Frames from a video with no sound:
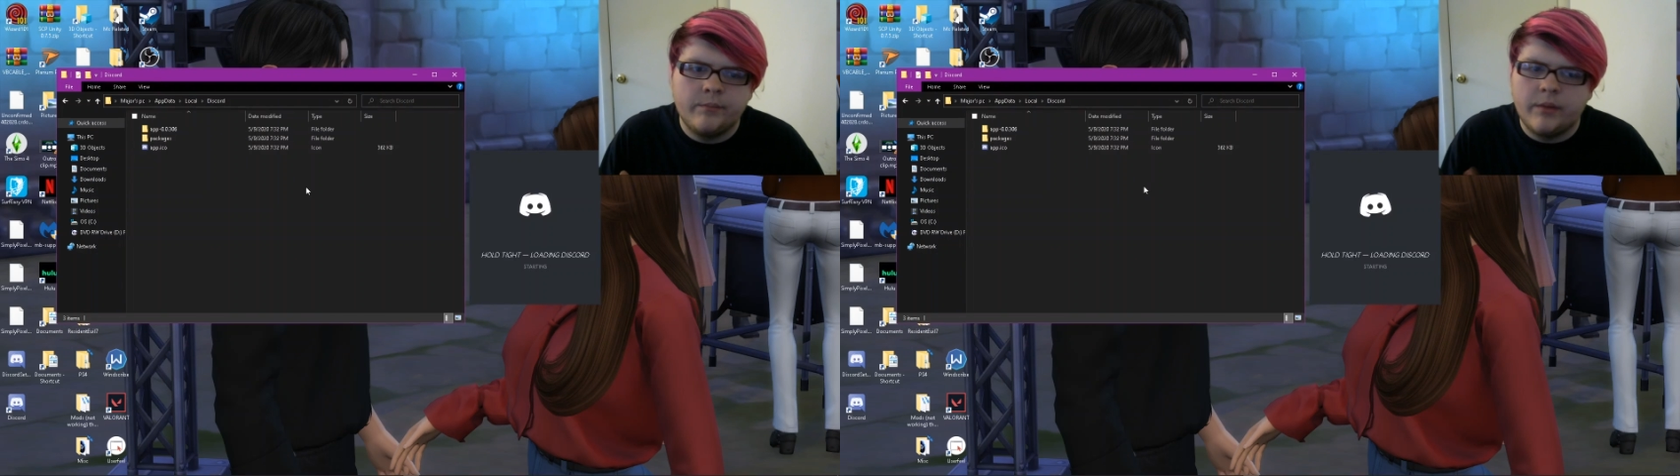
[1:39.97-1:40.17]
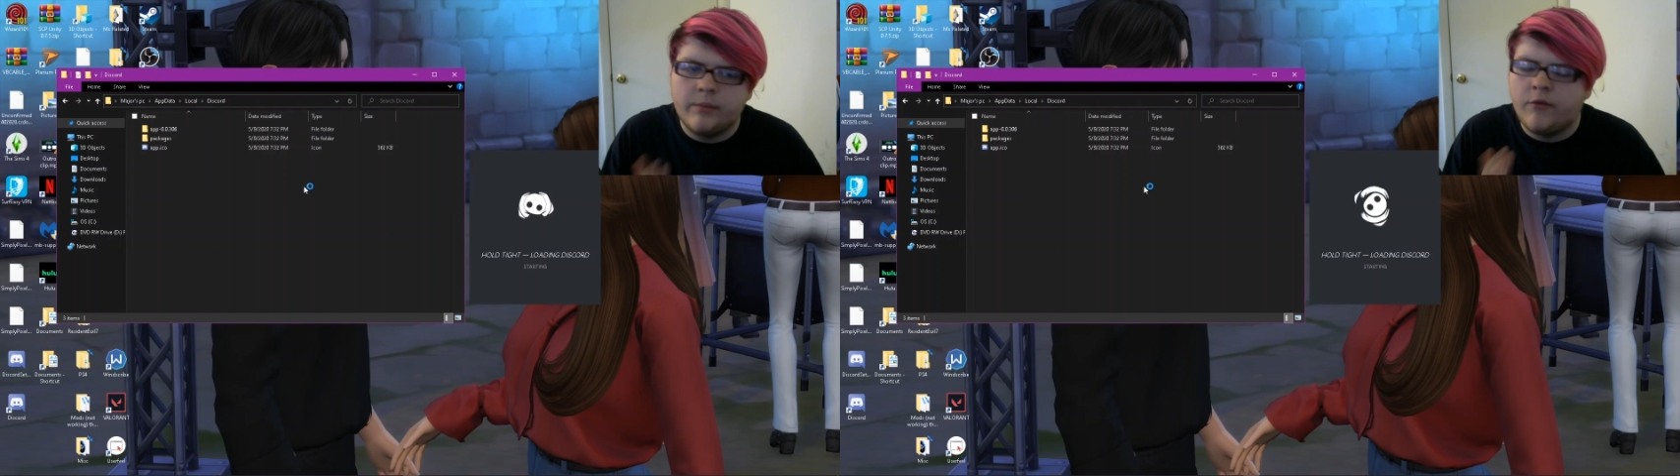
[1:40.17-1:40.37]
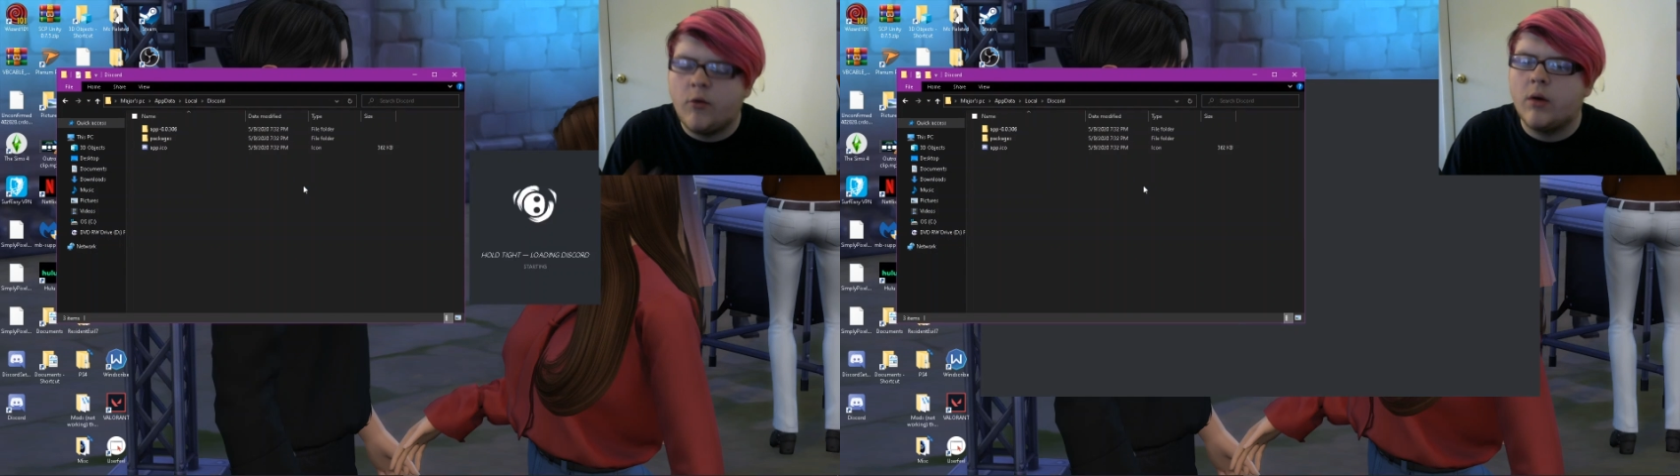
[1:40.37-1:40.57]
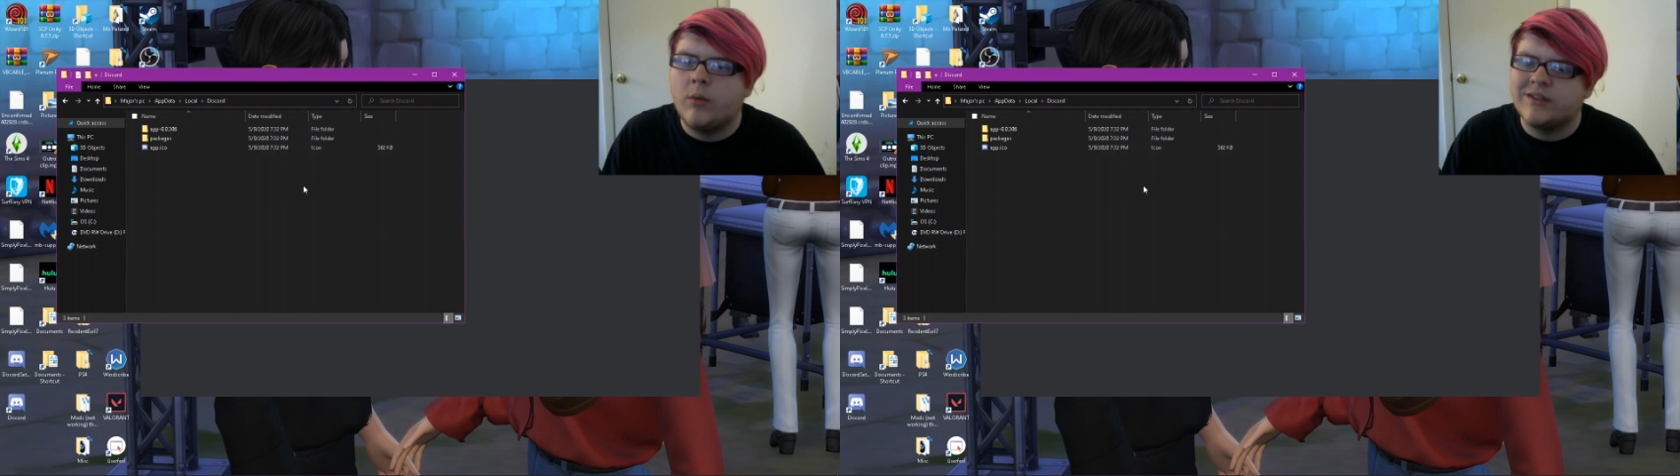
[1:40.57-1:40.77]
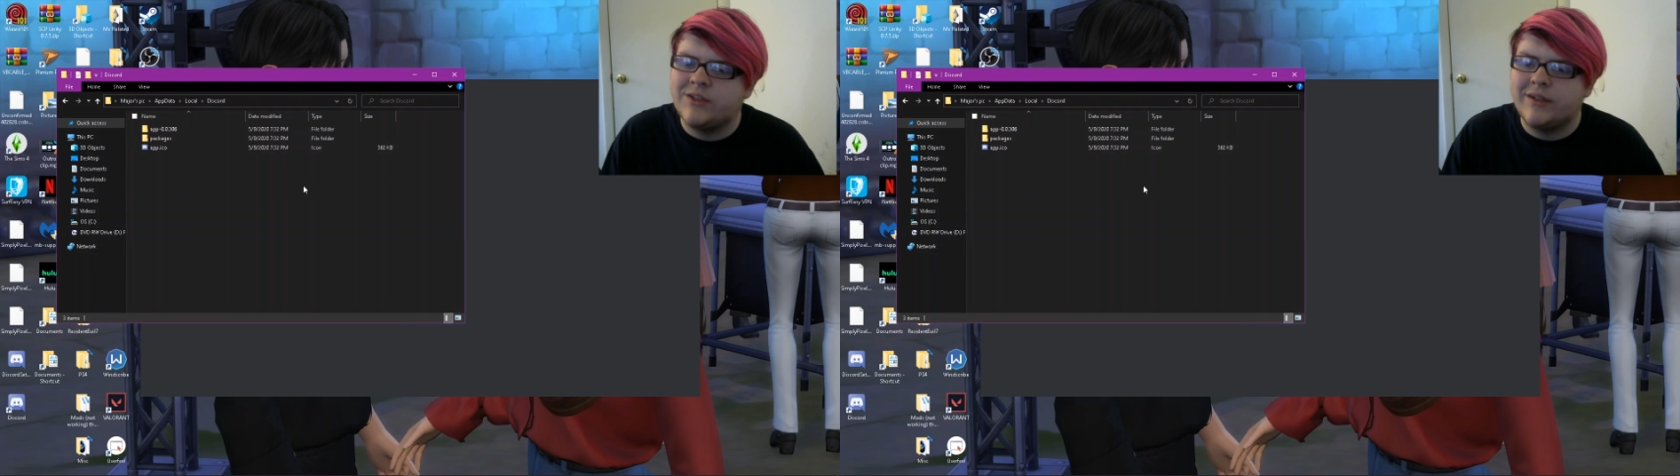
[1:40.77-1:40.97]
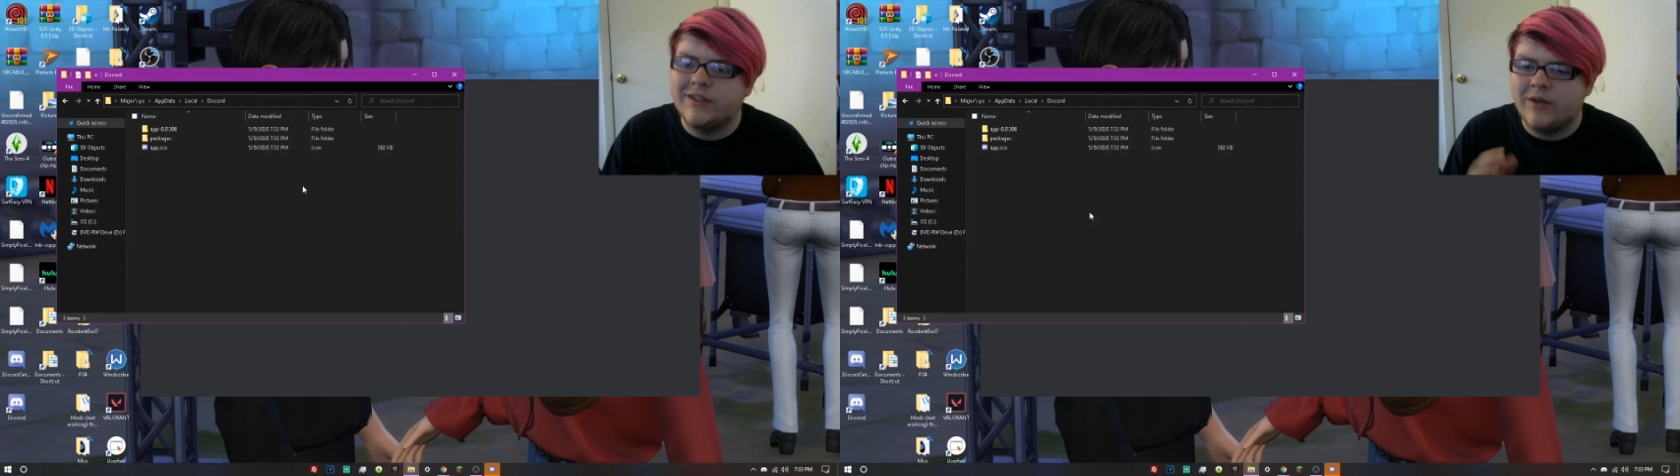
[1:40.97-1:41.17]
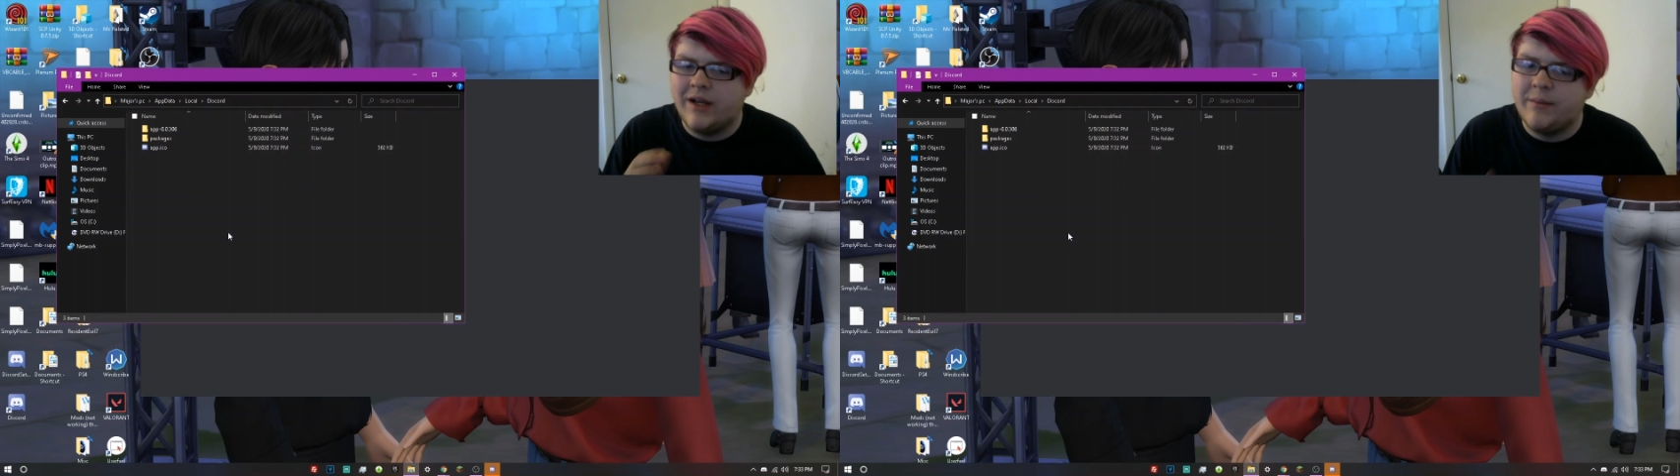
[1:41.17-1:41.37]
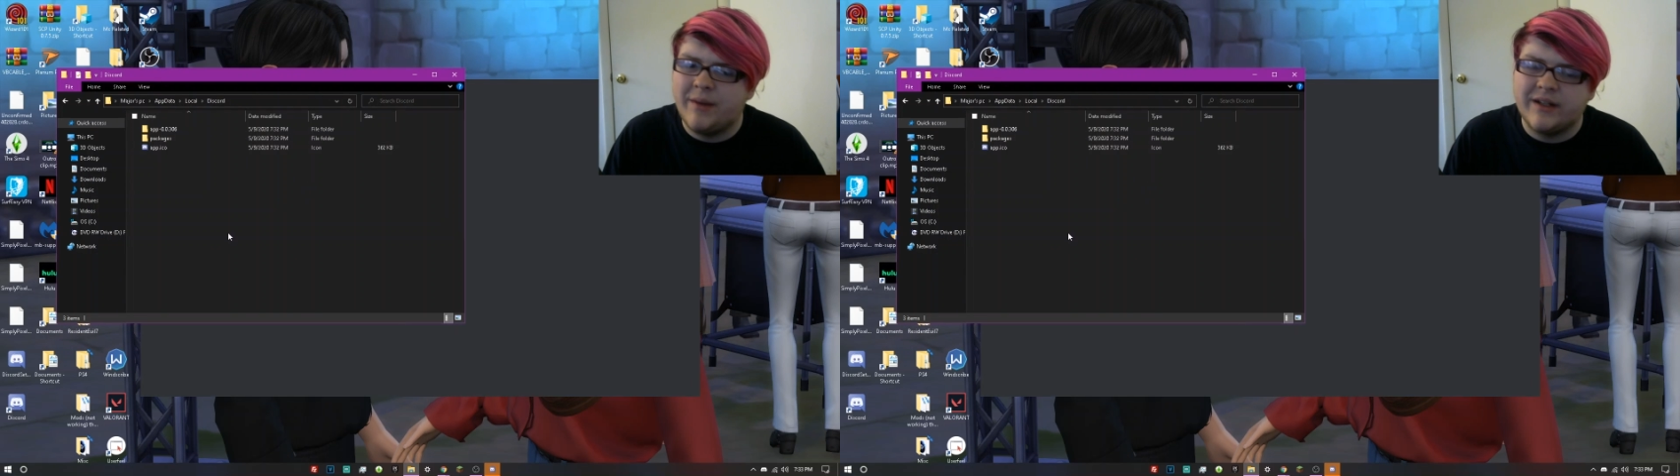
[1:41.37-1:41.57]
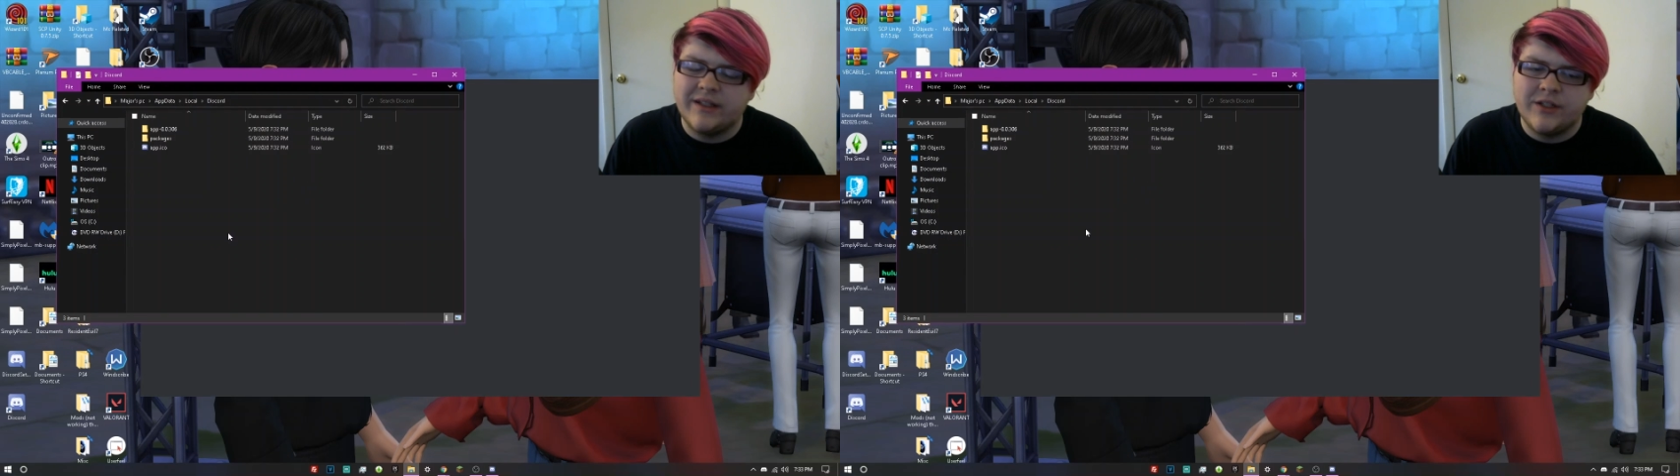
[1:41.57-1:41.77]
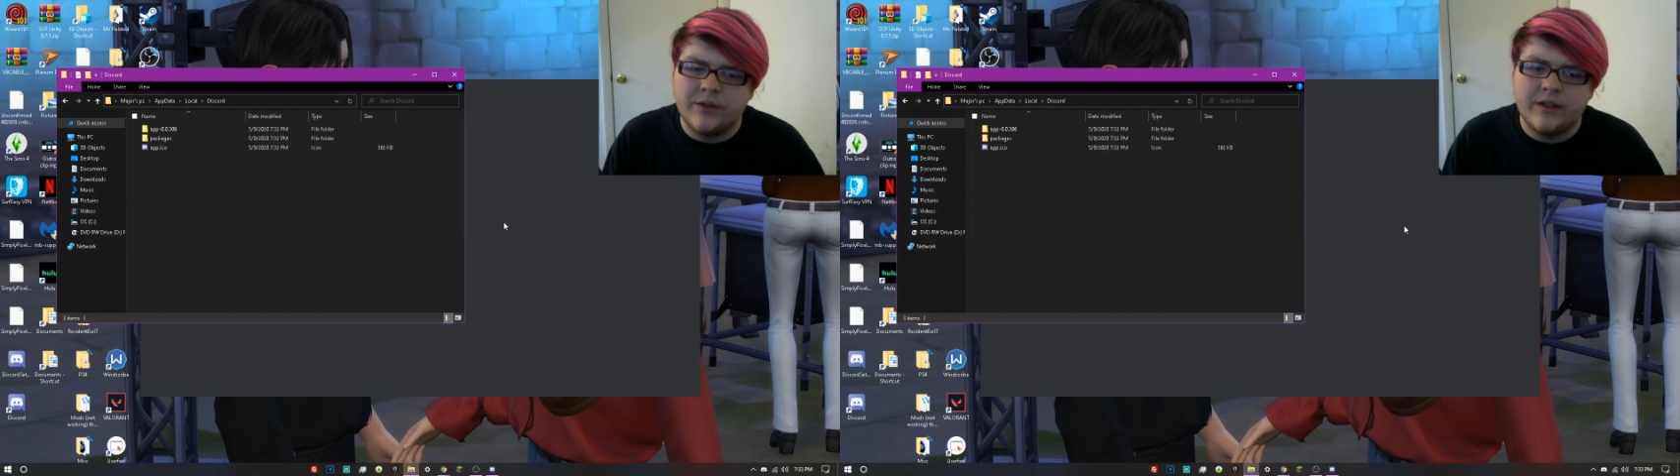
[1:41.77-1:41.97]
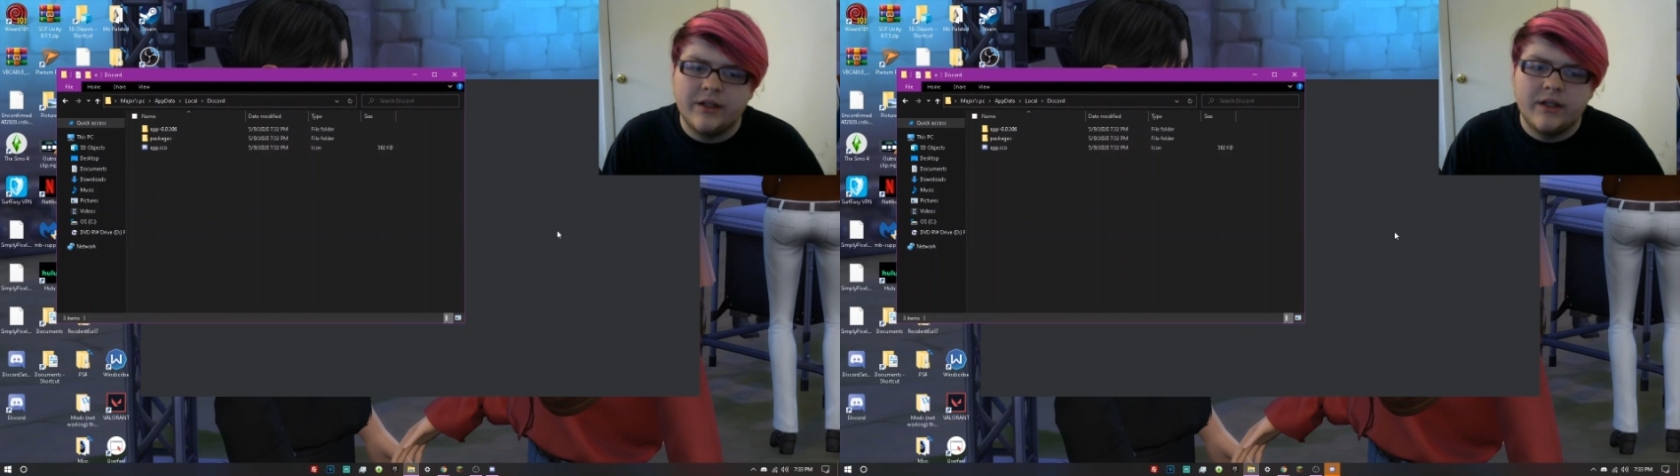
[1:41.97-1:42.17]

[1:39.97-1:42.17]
but before it wasn't doing it, so I had to manually do it.